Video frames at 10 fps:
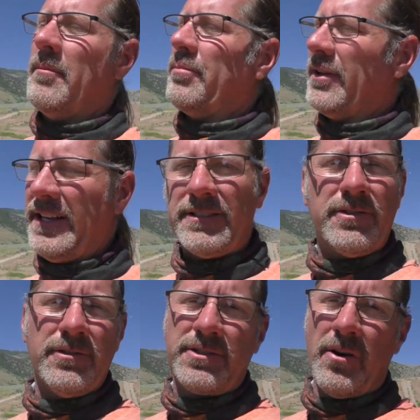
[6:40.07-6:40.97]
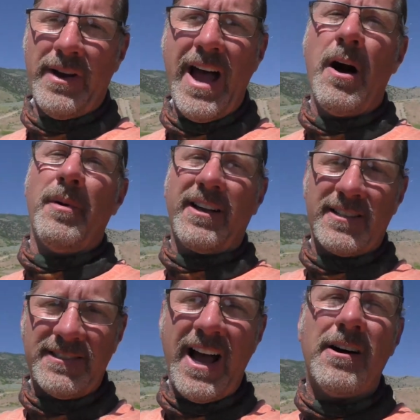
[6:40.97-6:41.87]
please do so now
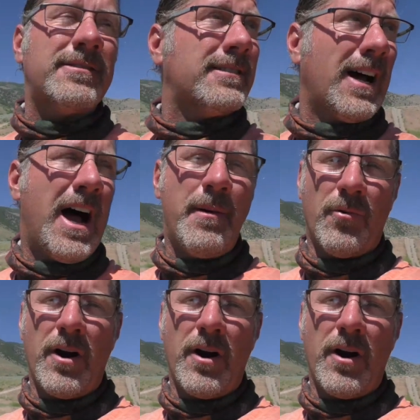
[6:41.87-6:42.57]
because now is the time.